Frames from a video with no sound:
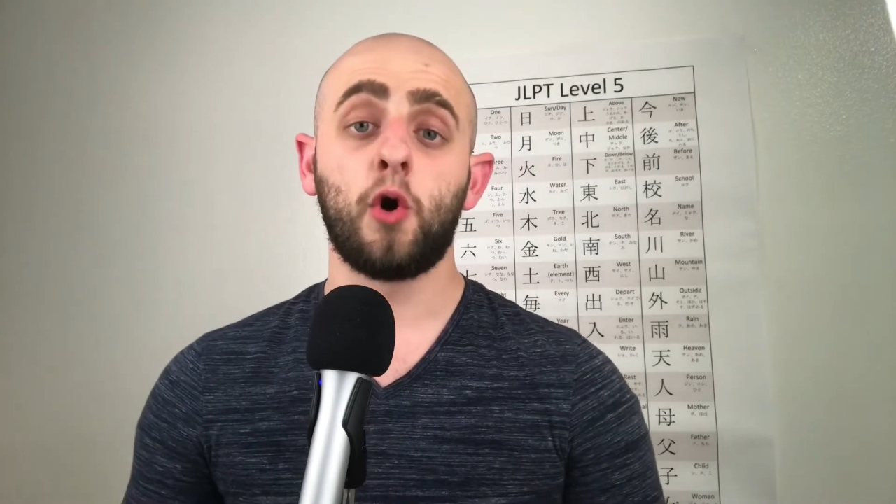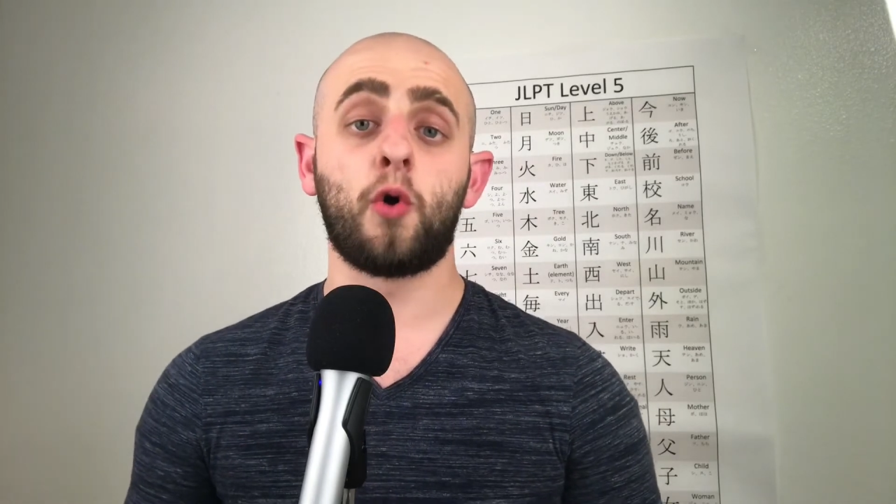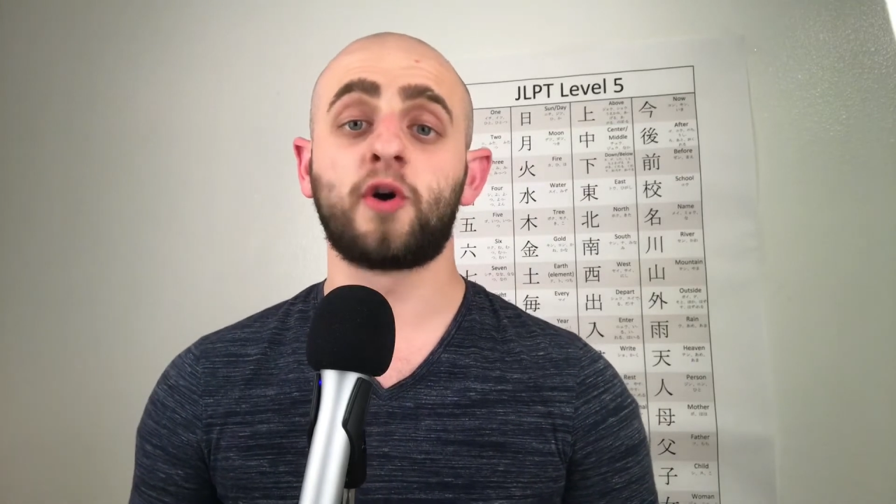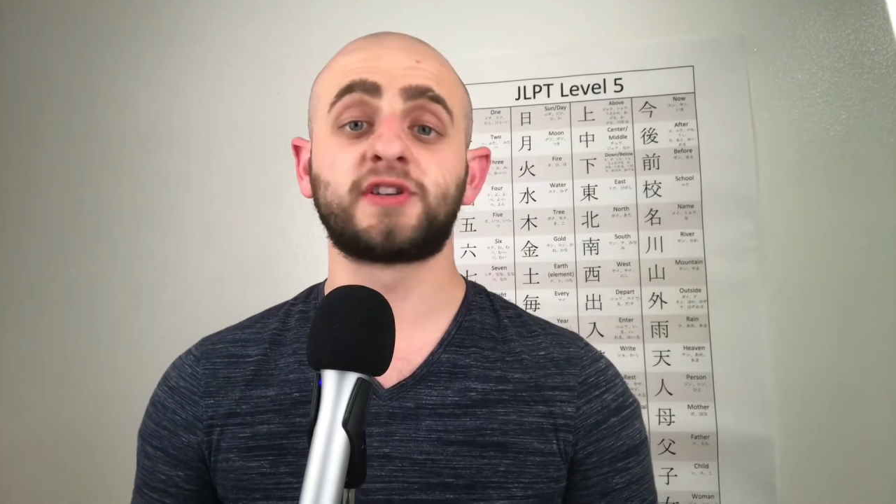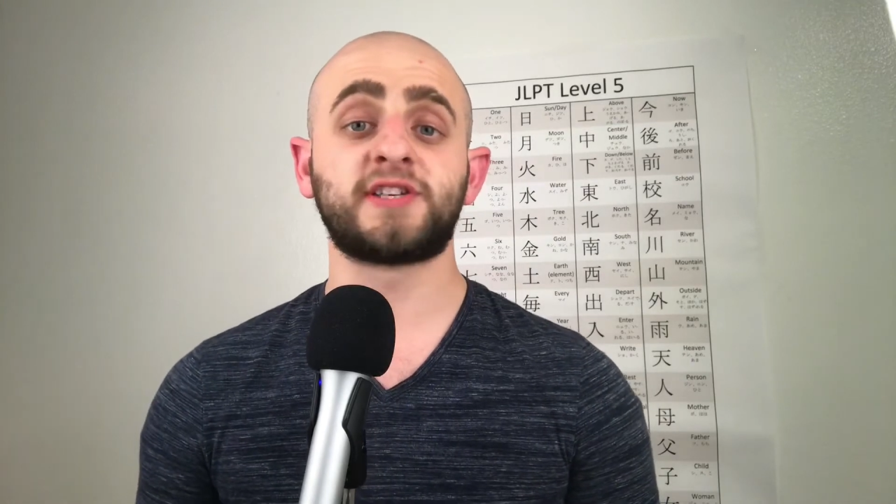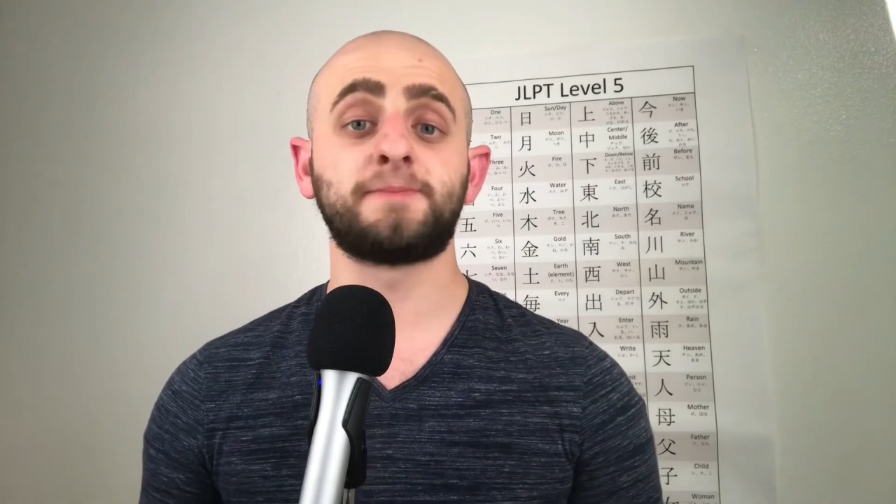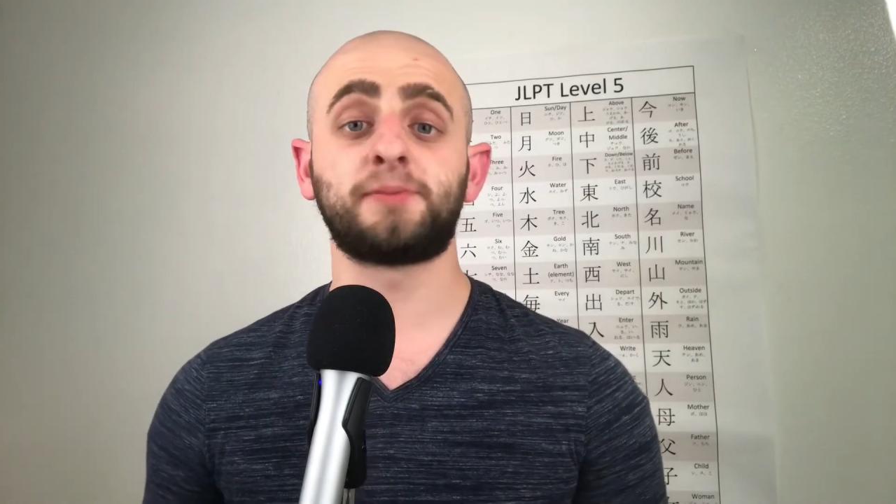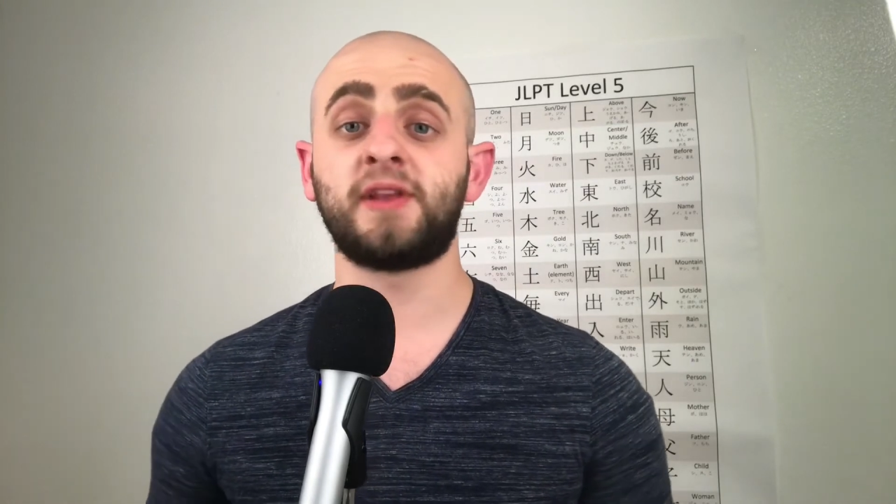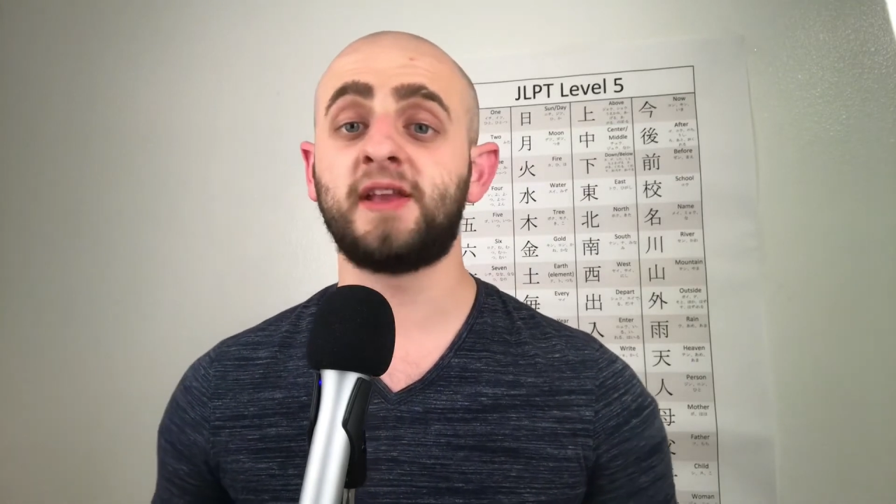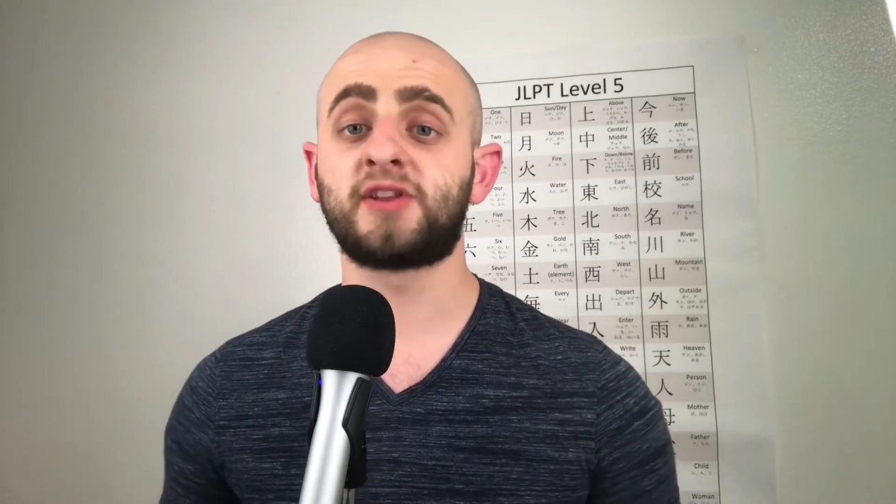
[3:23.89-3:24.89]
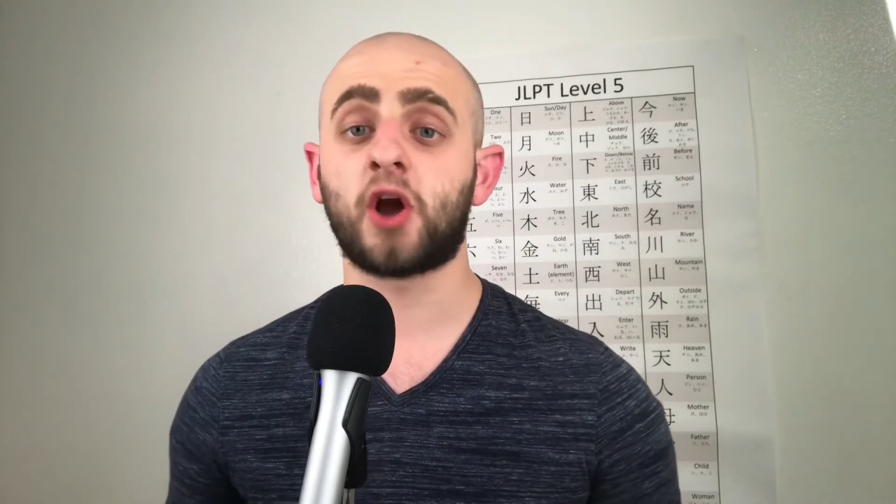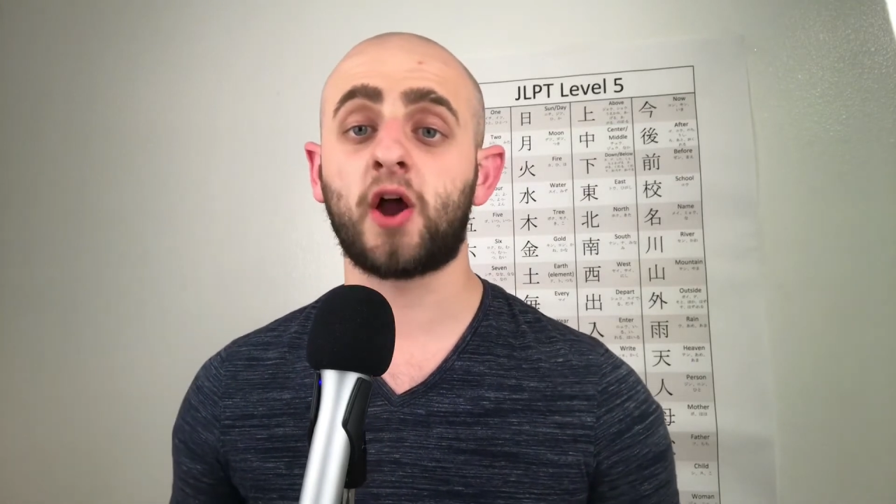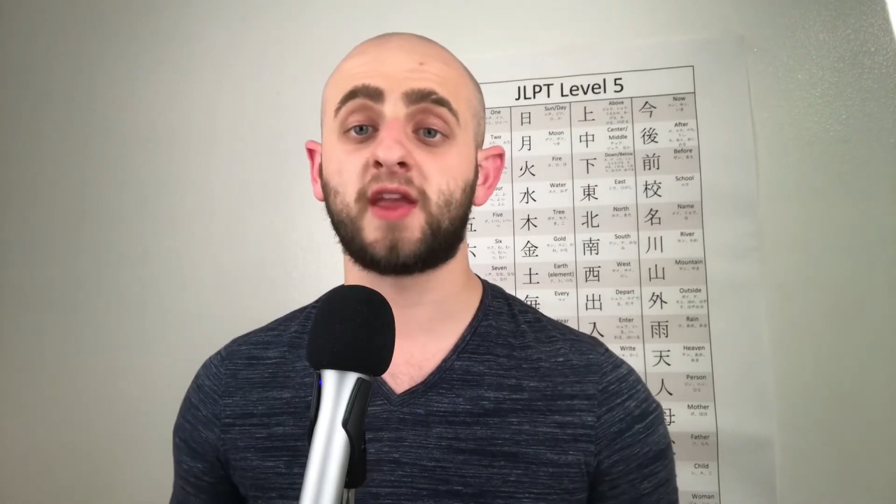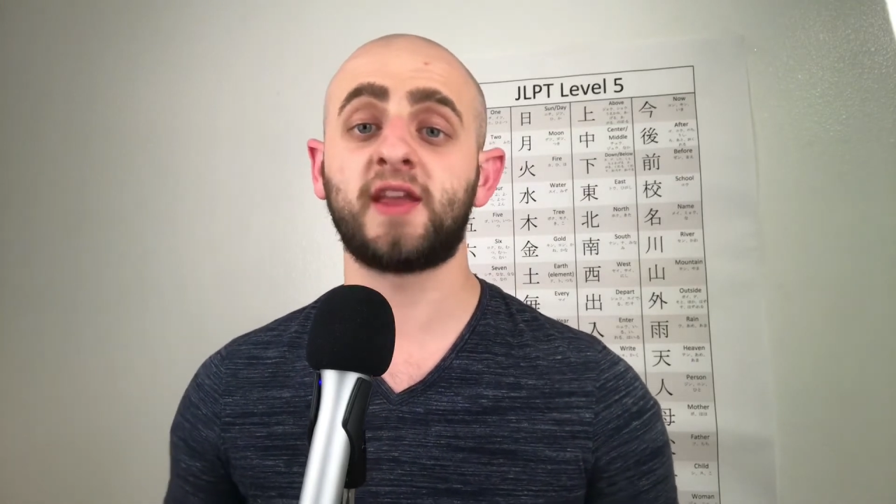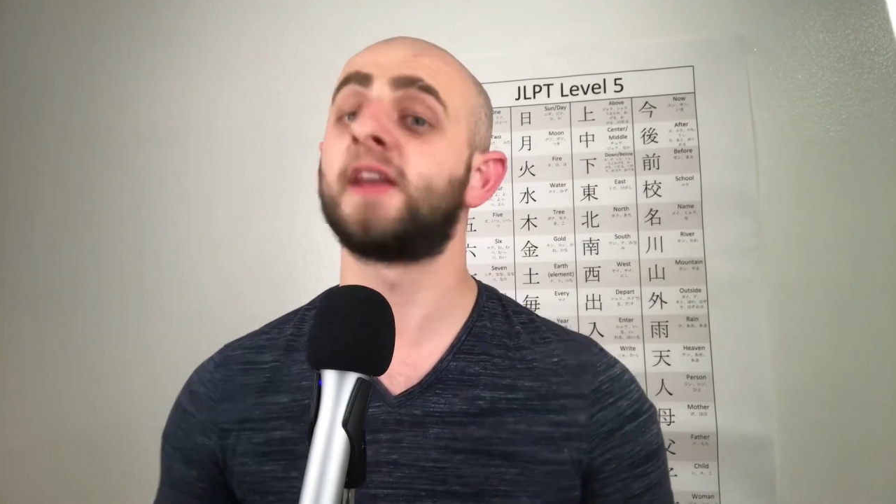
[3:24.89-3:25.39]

or simply talking